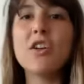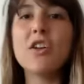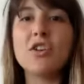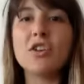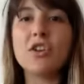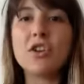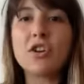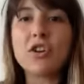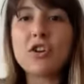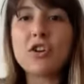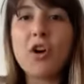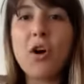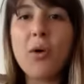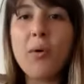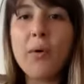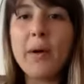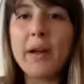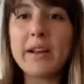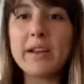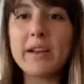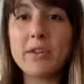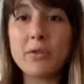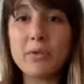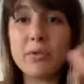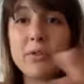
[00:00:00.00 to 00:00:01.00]
You're
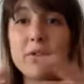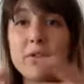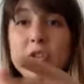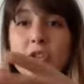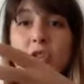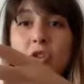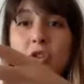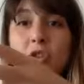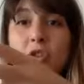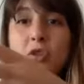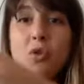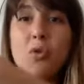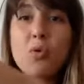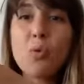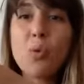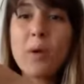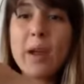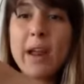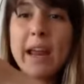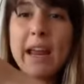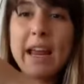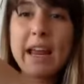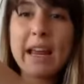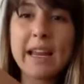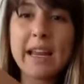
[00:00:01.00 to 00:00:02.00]
going to
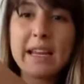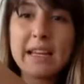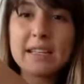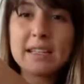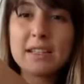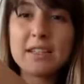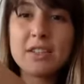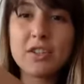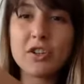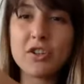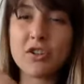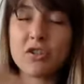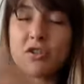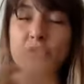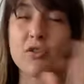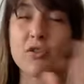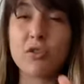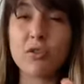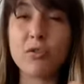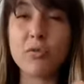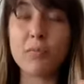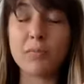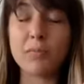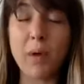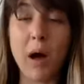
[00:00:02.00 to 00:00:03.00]
squeeze your
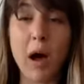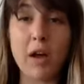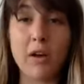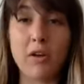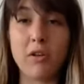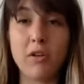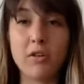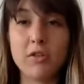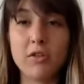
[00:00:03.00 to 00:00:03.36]
glue bottle.